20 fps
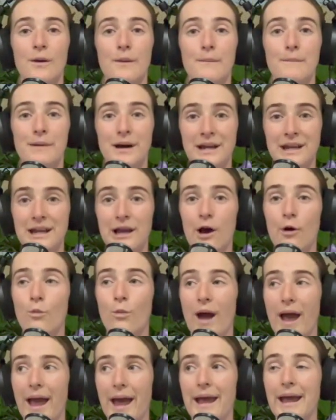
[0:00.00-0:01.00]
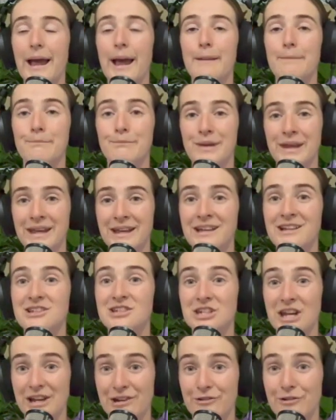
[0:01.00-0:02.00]
money away and being
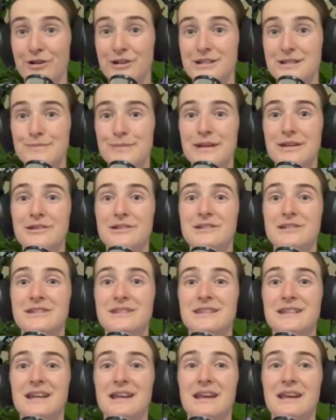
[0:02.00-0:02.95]
generous, because